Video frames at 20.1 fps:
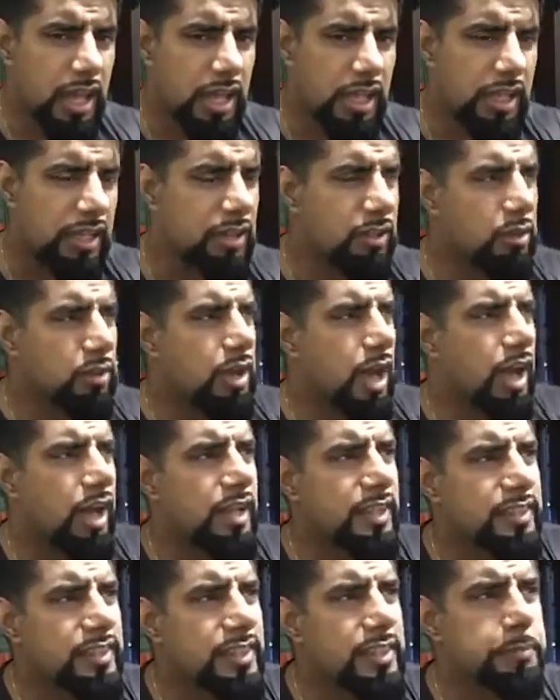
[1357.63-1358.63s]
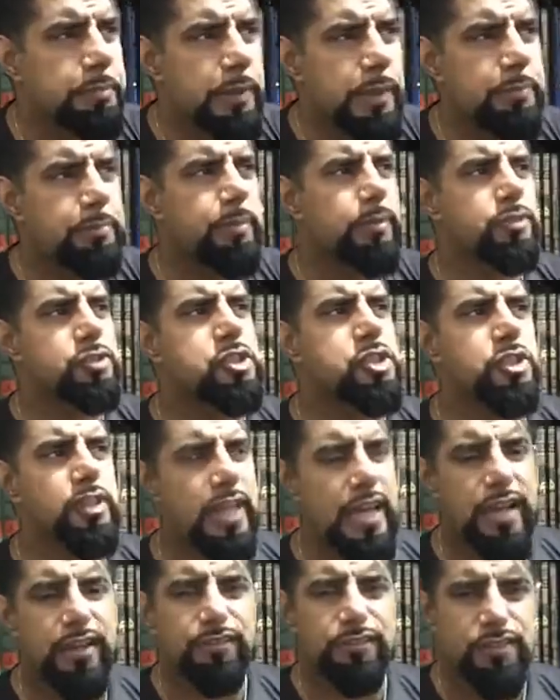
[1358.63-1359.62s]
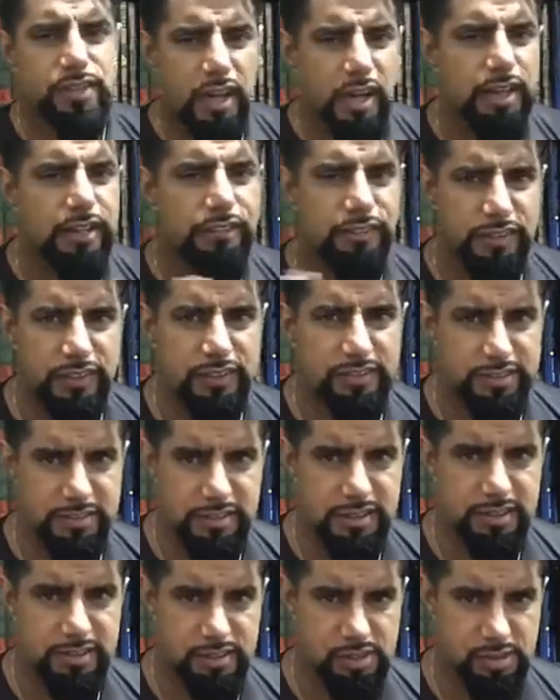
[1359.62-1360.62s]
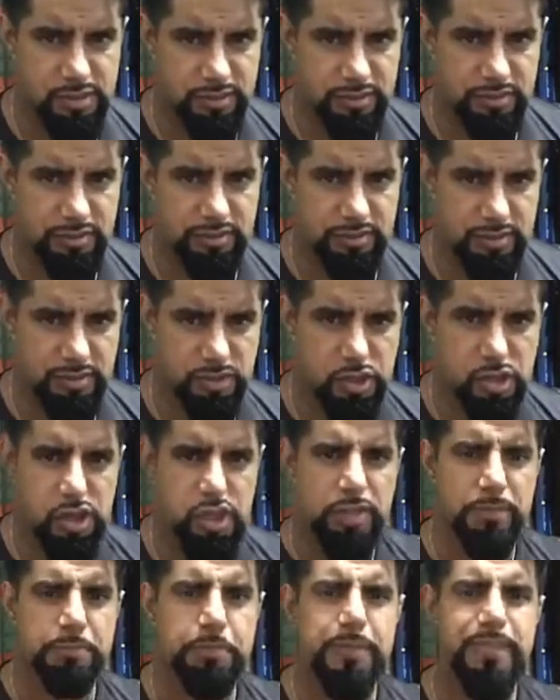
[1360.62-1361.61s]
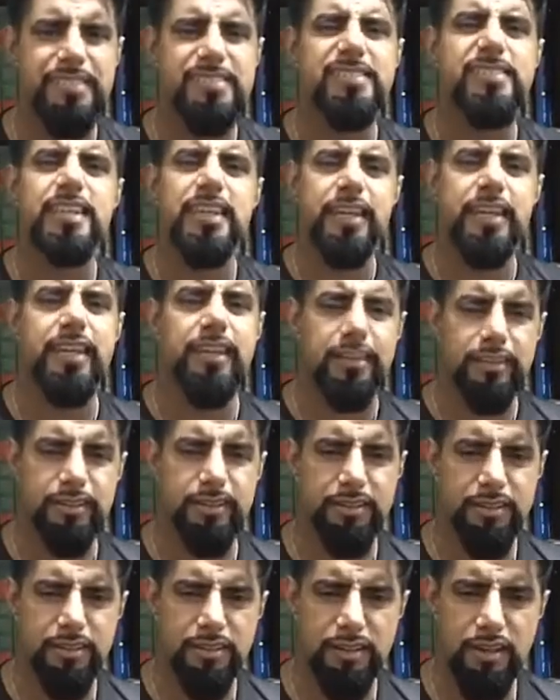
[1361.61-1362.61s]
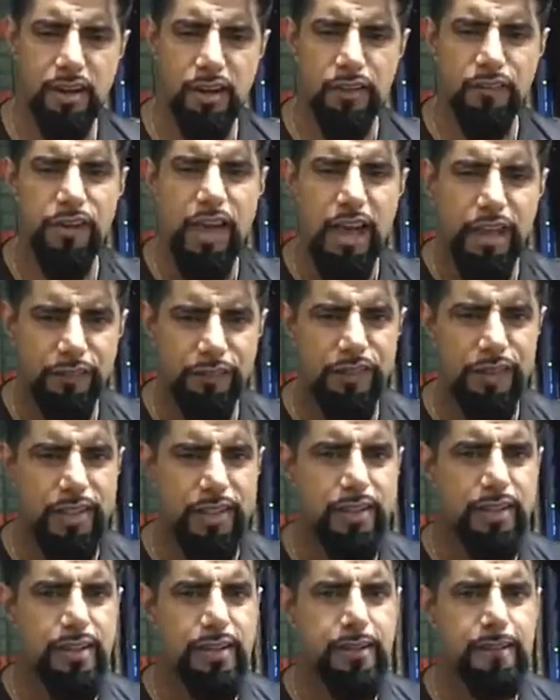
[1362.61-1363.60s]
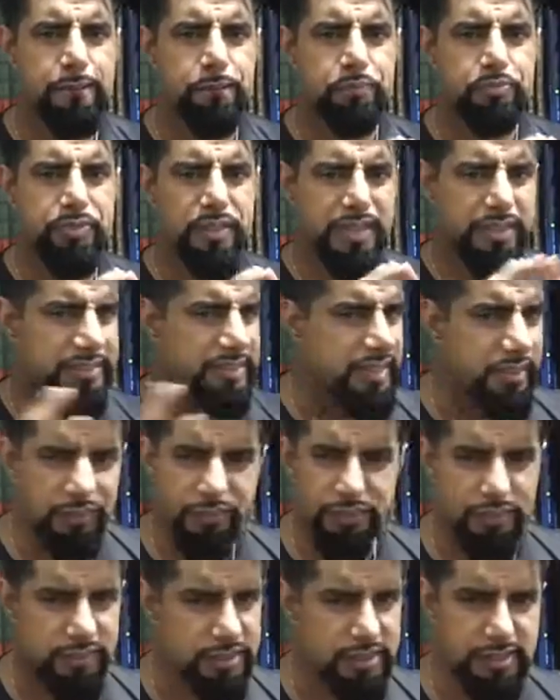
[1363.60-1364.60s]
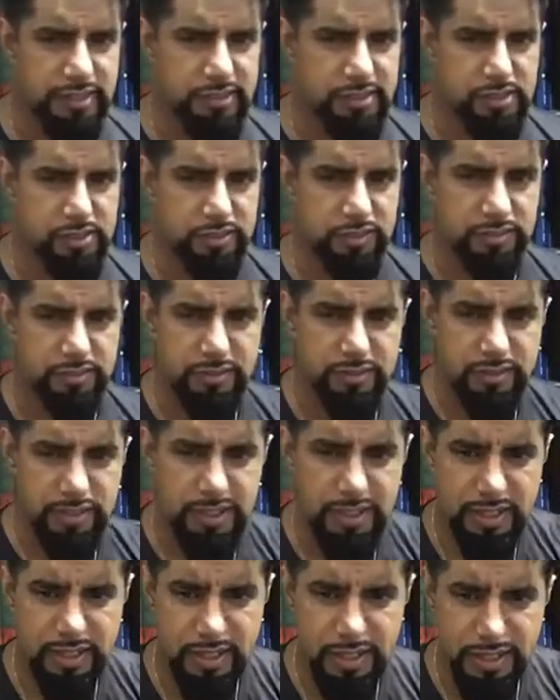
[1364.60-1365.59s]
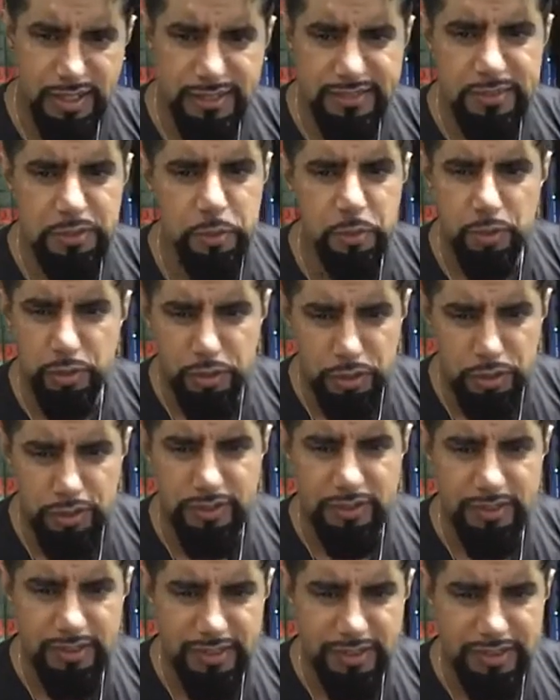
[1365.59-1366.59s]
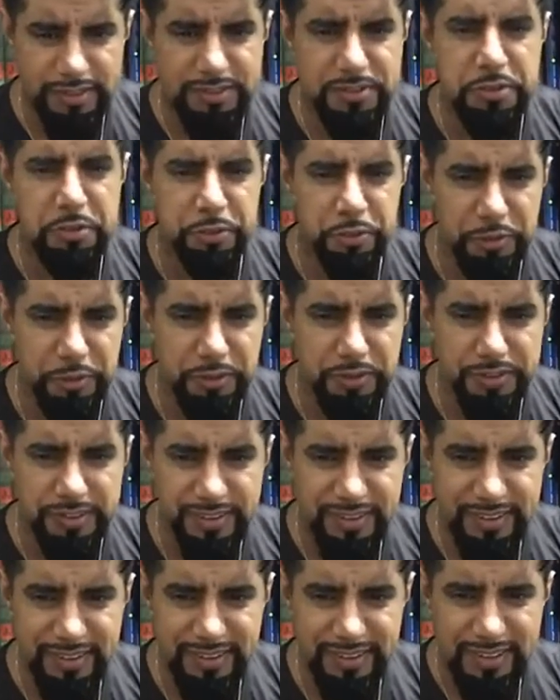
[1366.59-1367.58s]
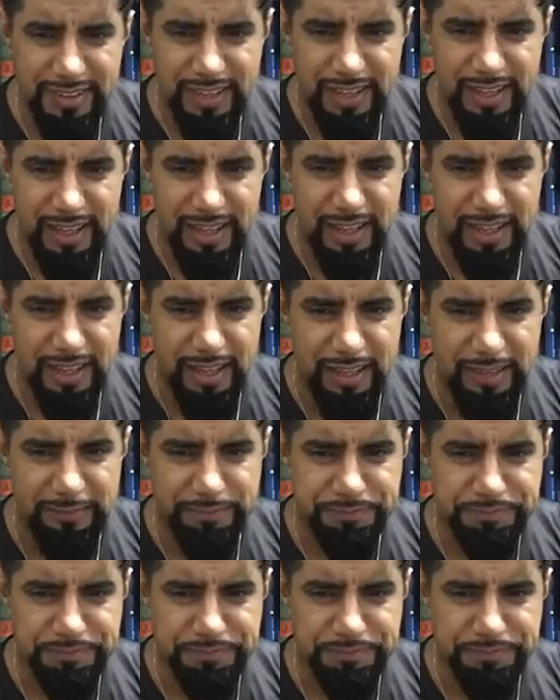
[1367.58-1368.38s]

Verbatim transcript: look i think people should have diverse teachers you shouldn't be scared of having different teachers it's all good it's all good uh,